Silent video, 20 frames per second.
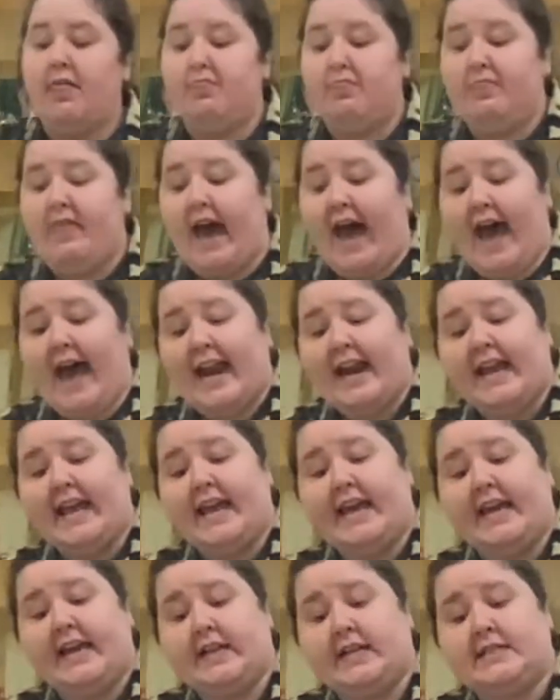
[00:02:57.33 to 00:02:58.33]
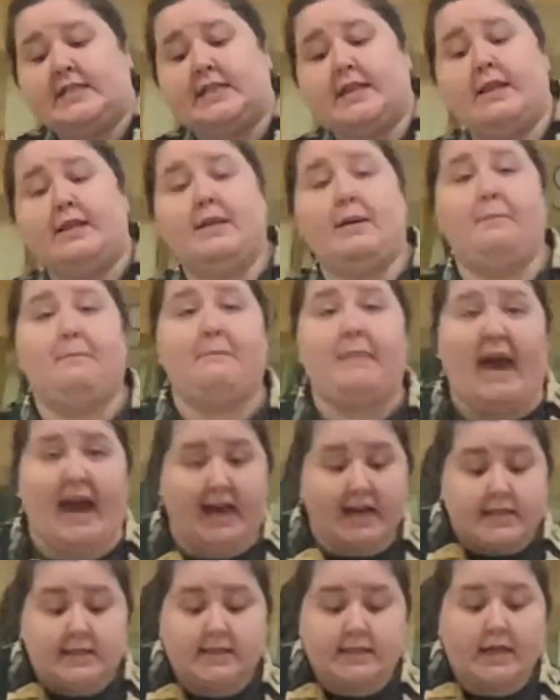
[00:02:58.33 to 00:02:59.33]
That is the
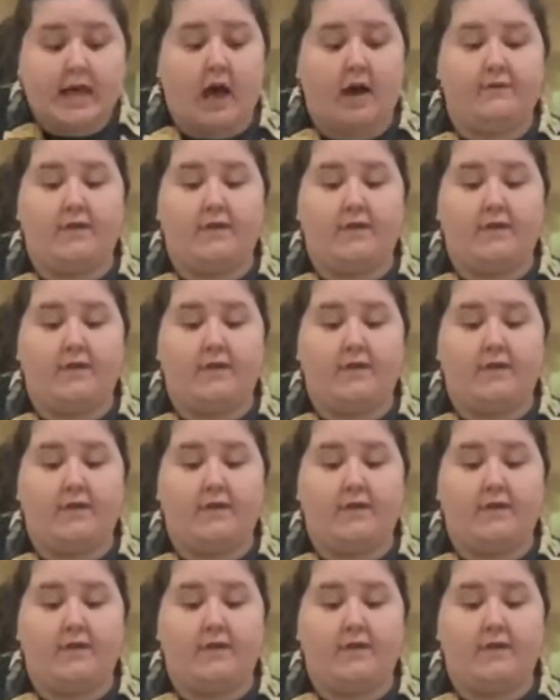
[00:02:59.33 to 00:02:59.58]
base of